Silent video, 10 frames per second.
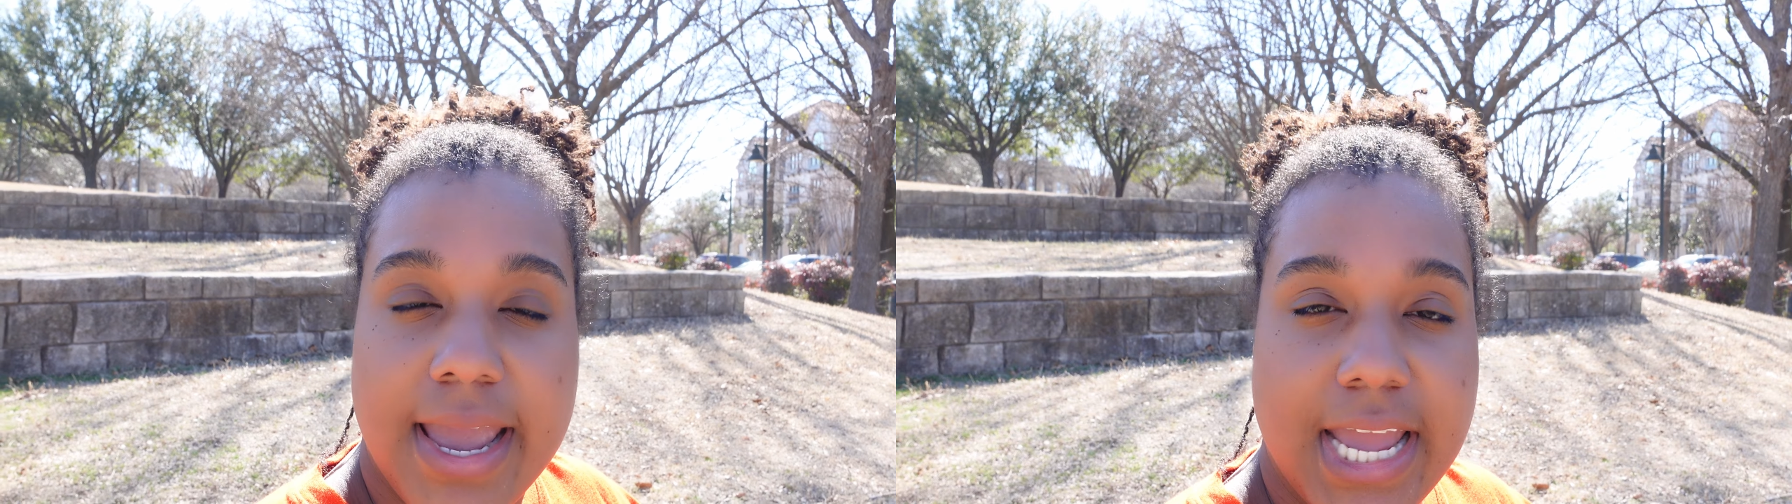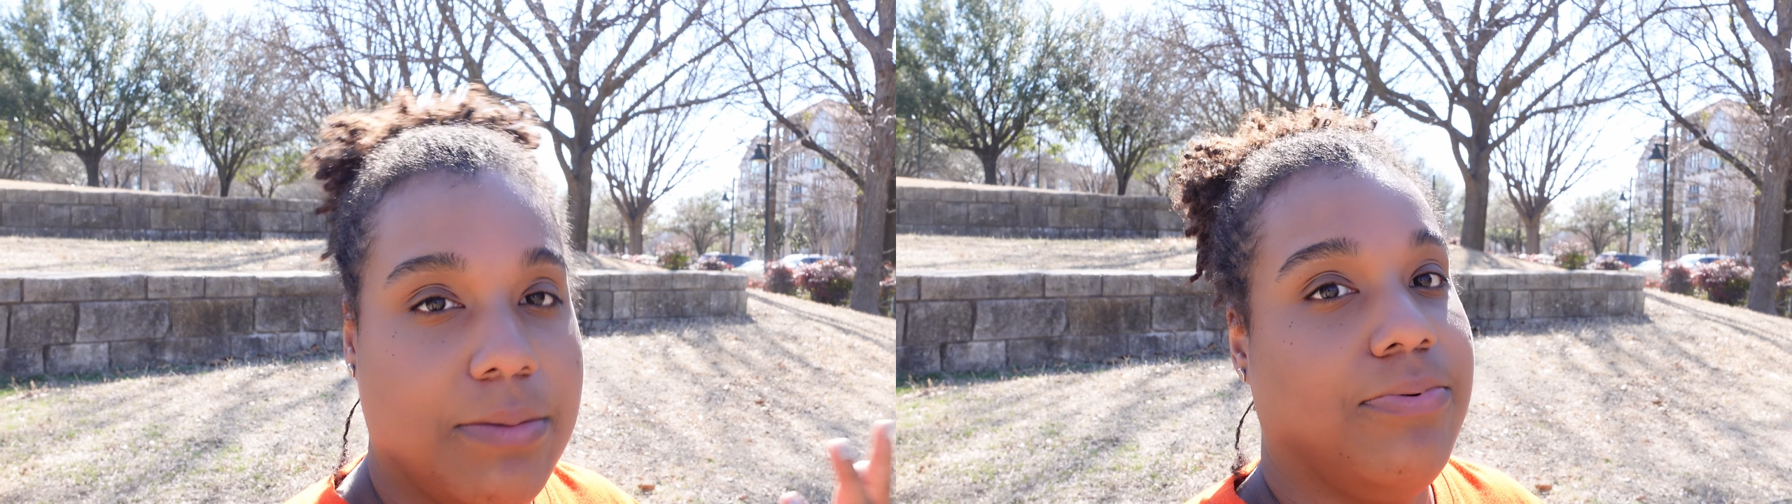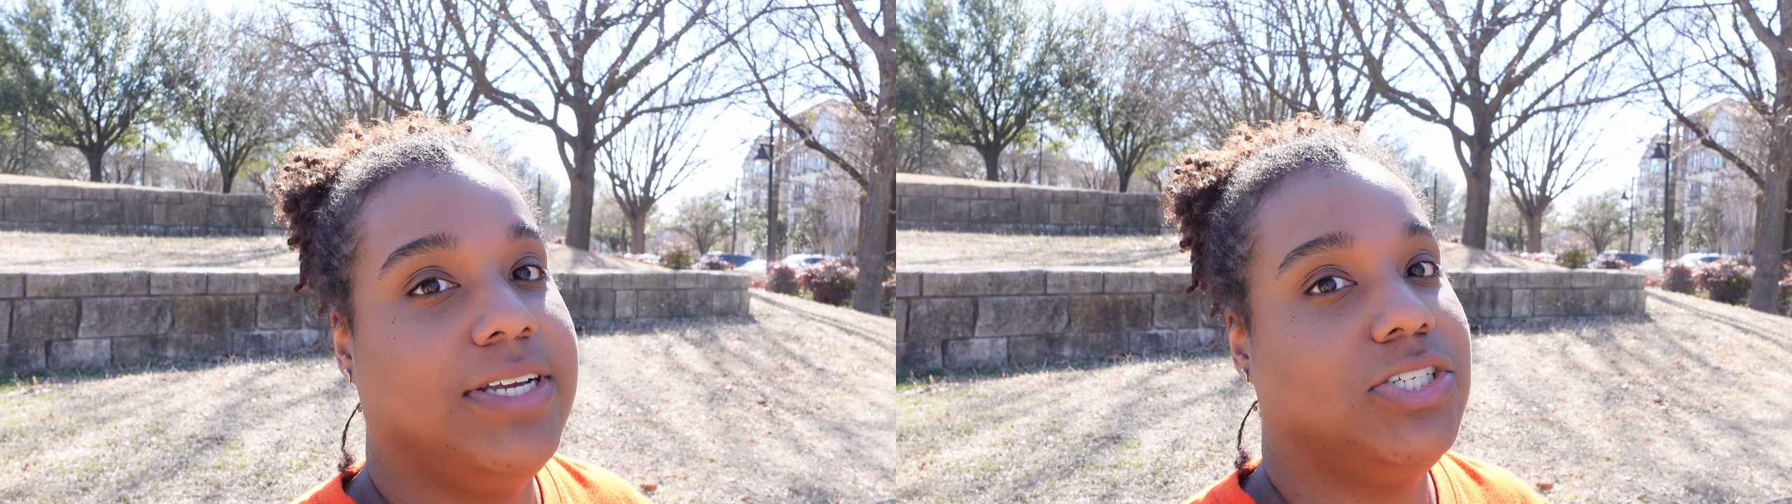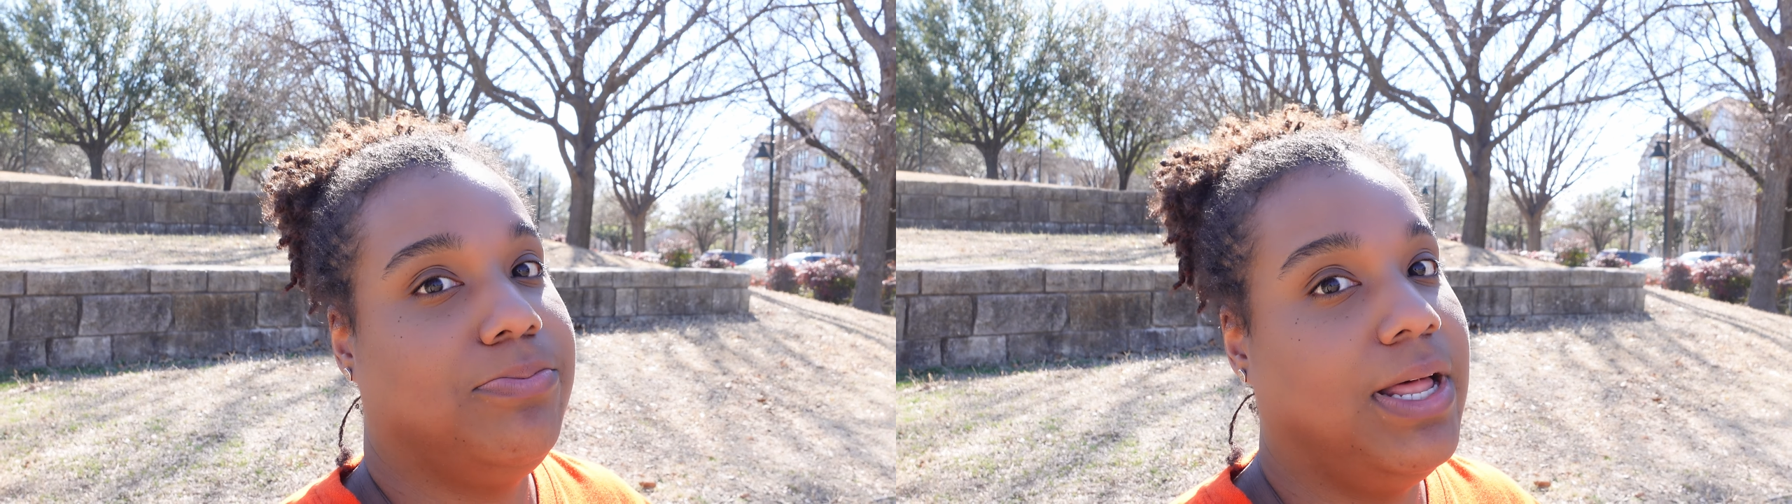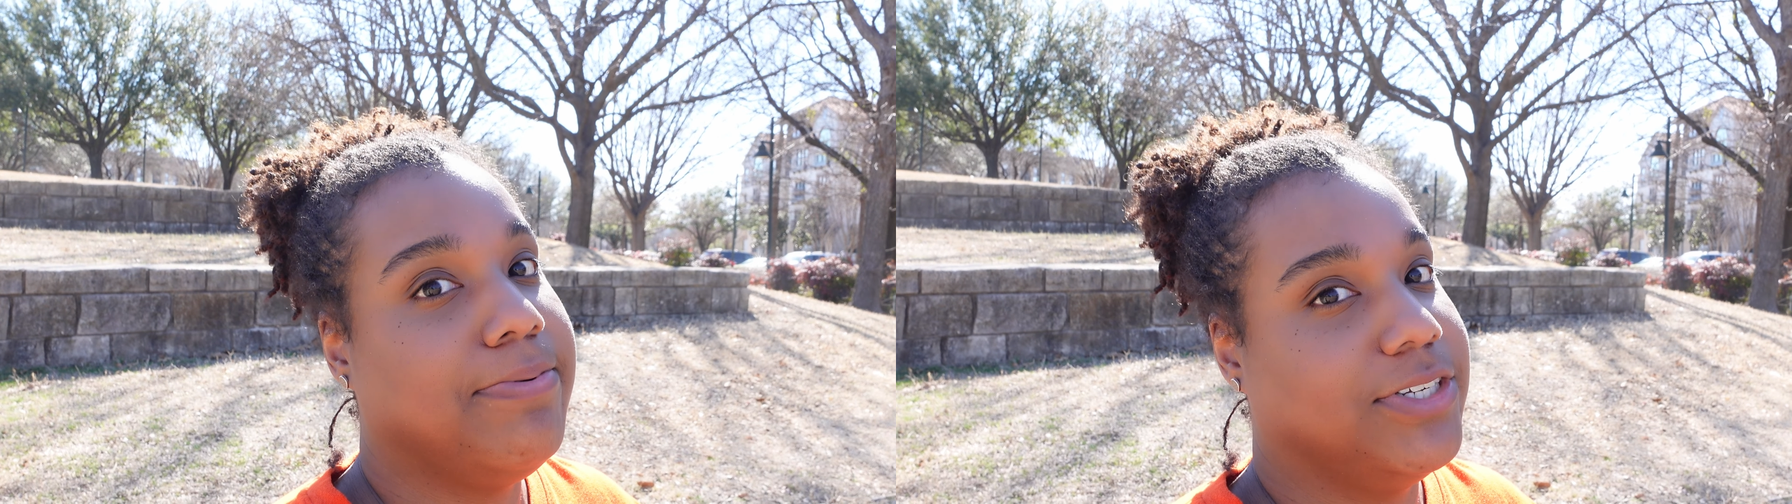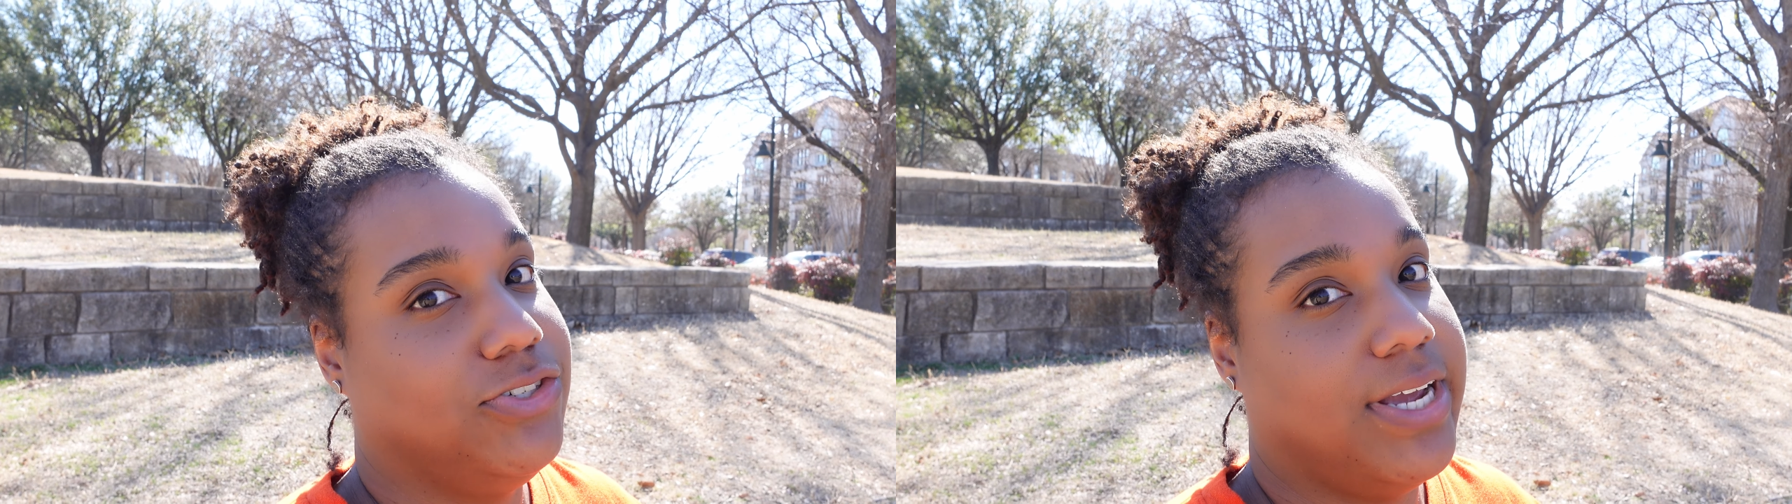and it brings your blood pressure